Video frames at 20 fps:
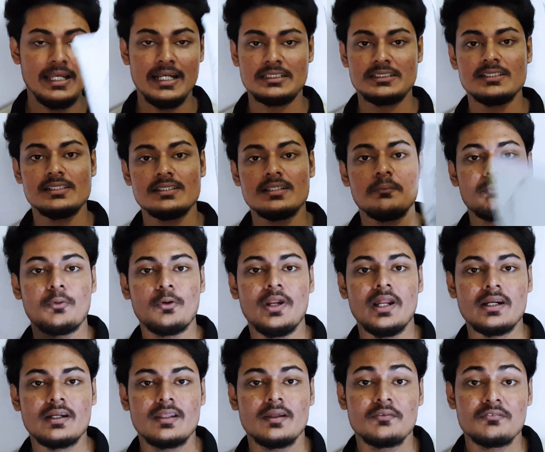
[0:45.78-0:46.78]
actually the
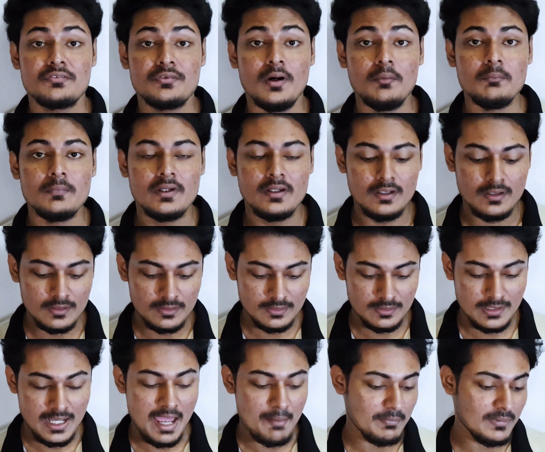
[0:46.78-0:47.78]
product from
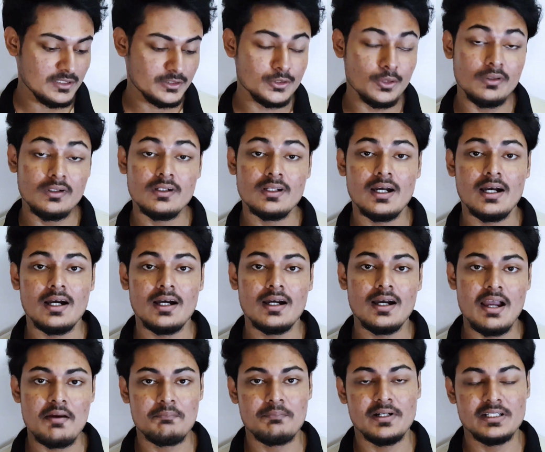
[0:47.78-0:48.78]
Amazon,
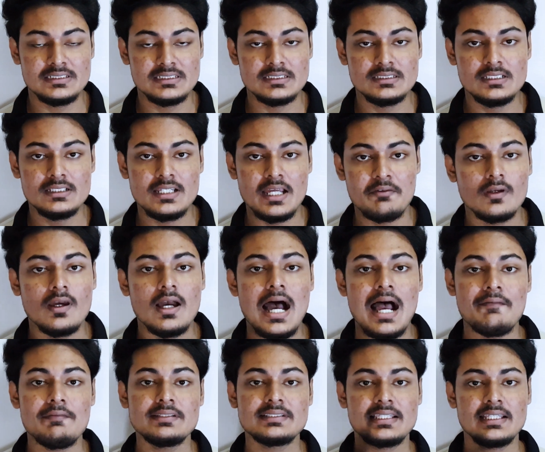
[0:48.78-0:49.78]
I purchased it.
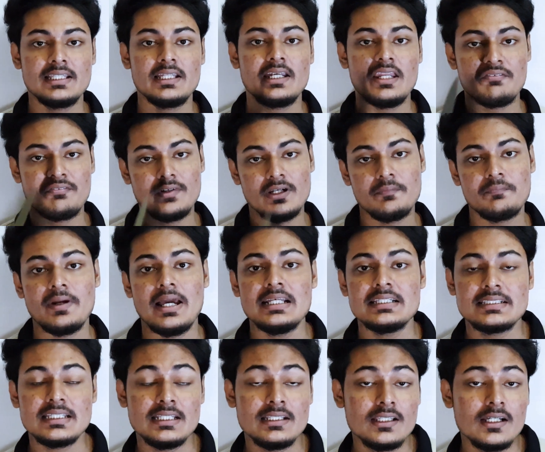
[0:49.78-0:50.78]
I will say the definite
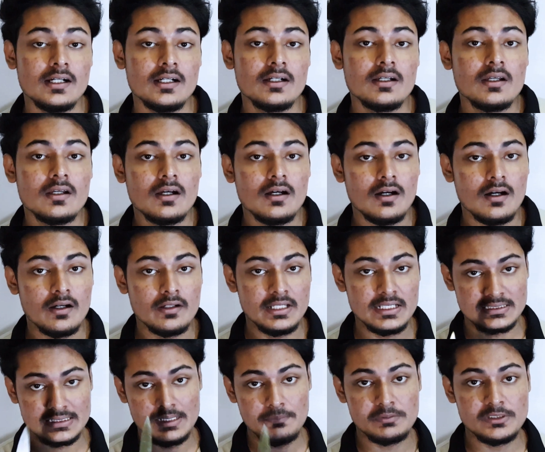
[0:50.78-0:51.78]
price in the
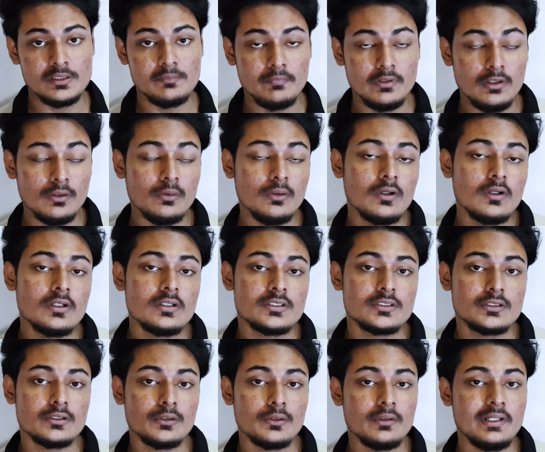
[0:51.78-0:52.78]
description below,
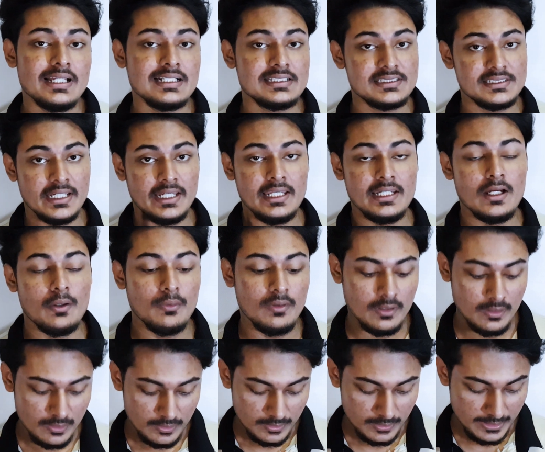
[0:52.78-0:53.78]
so let's check it out.
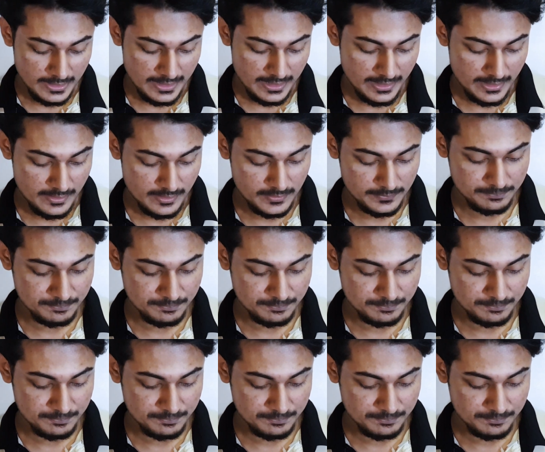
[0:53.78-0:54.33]
And